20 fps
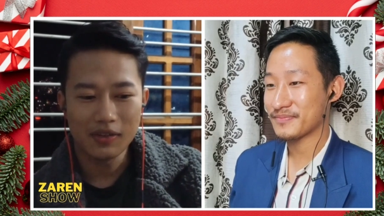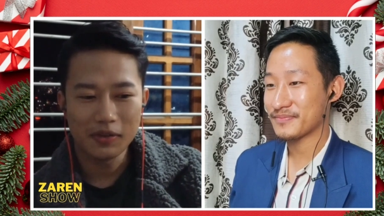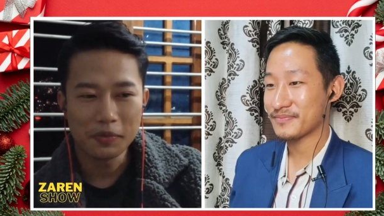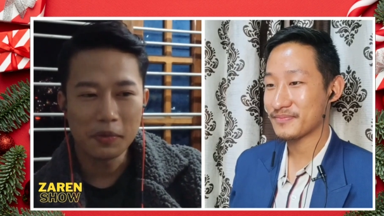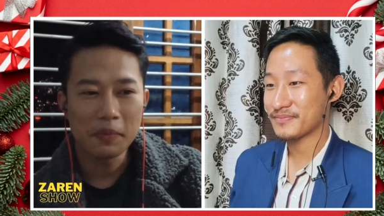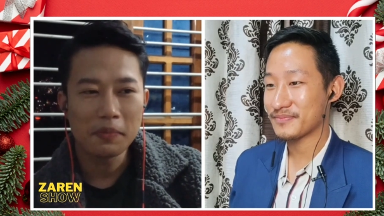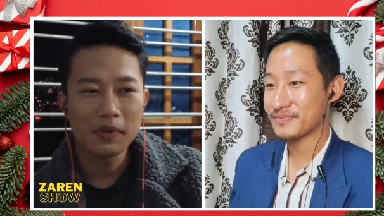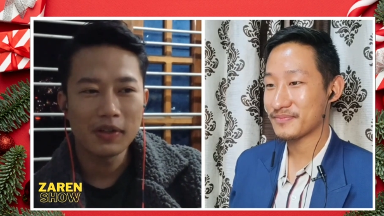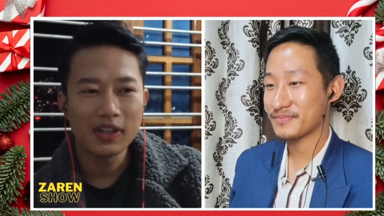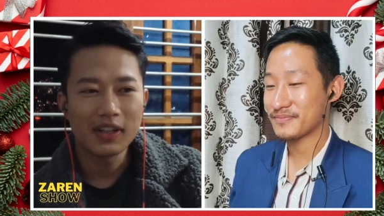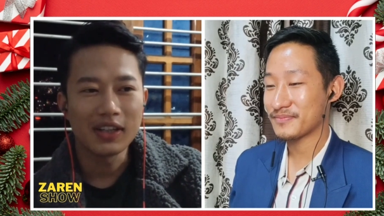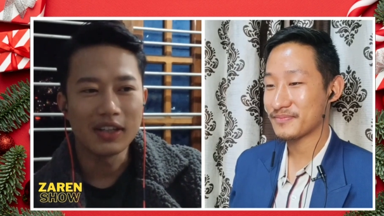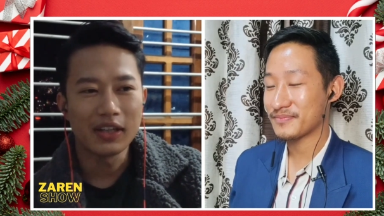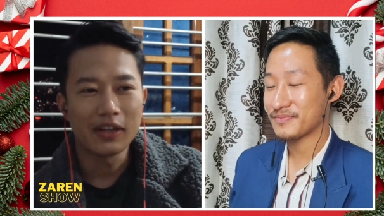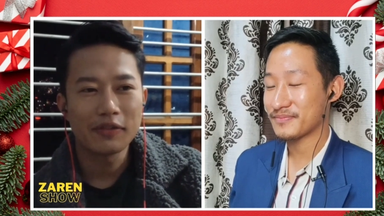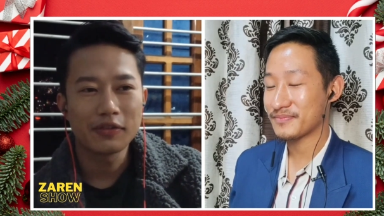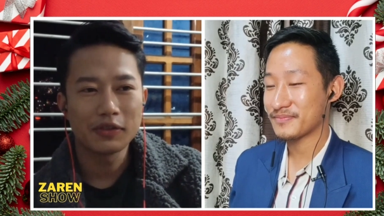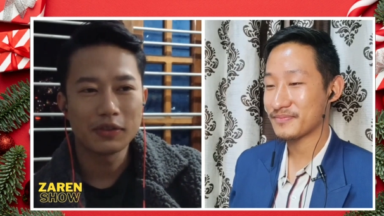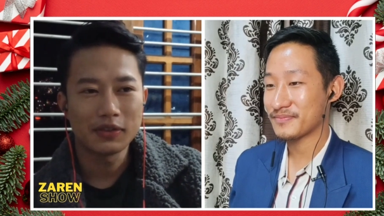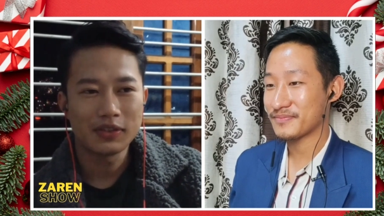Speaker 1: remember
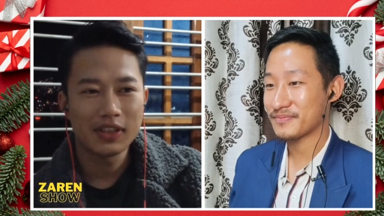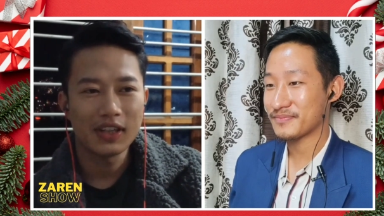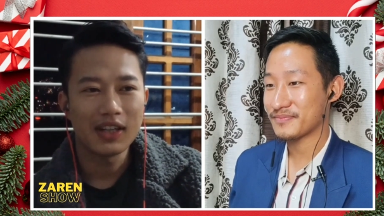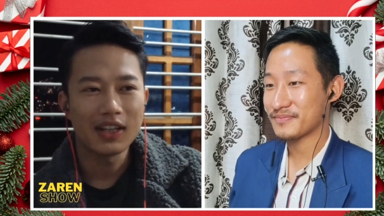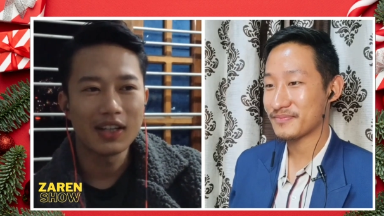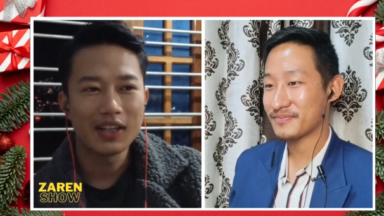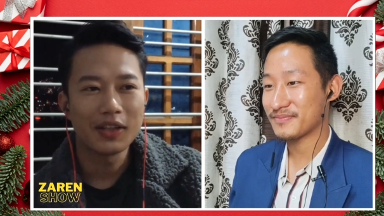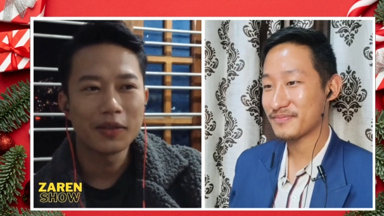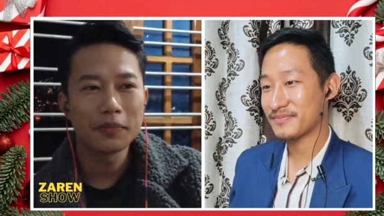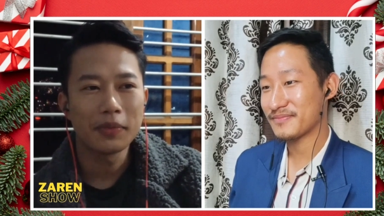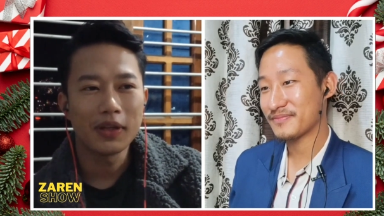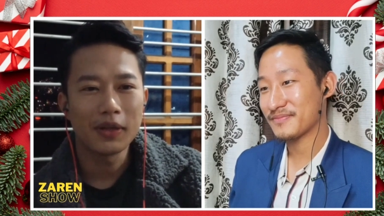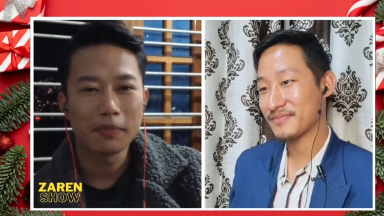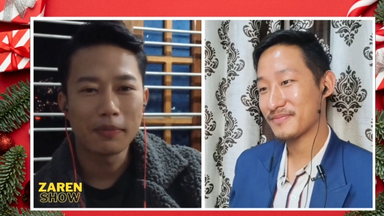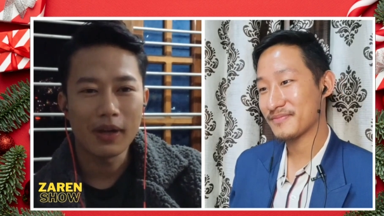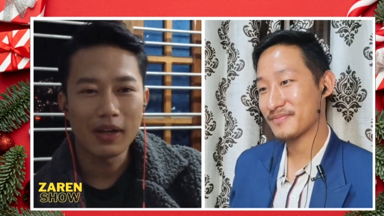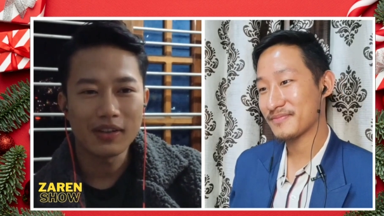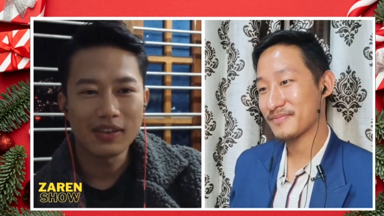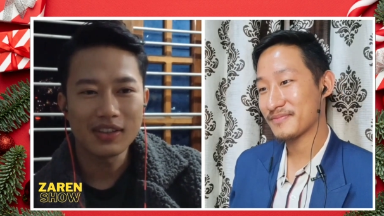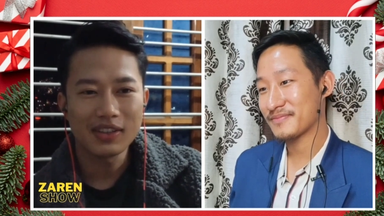enough to say a little bit
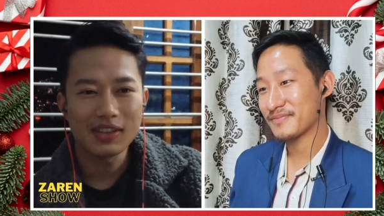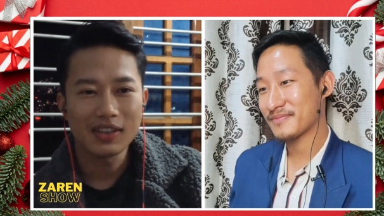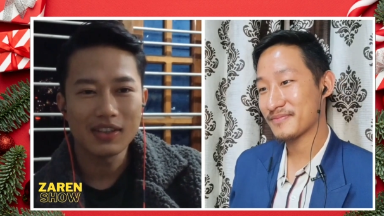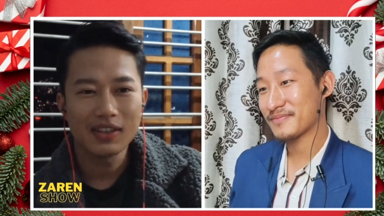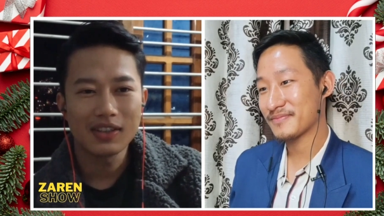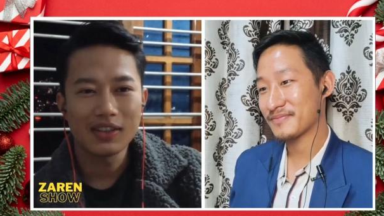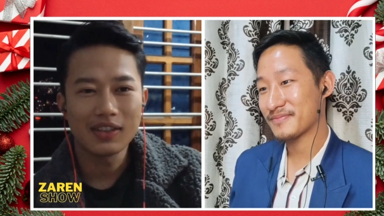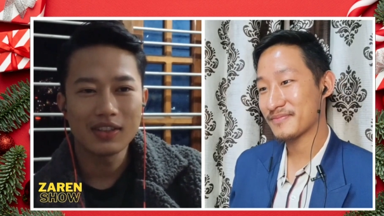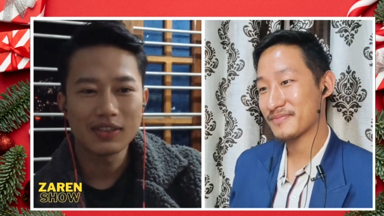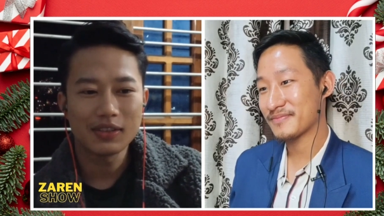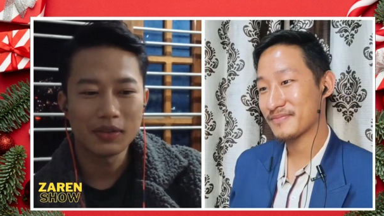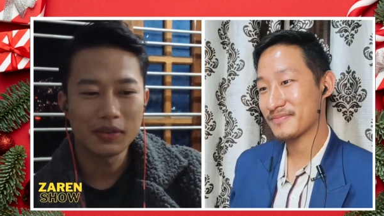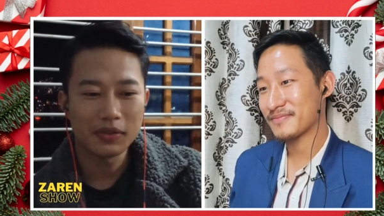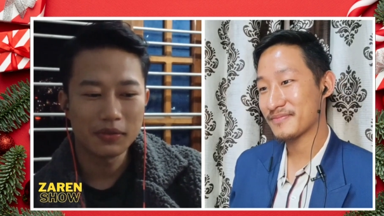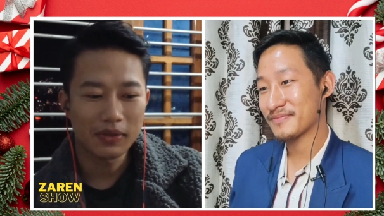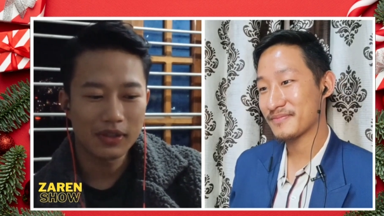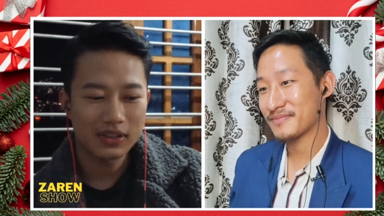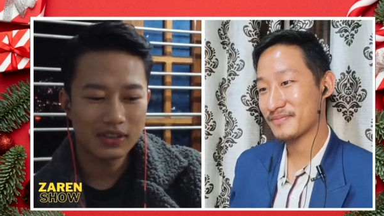about it. So the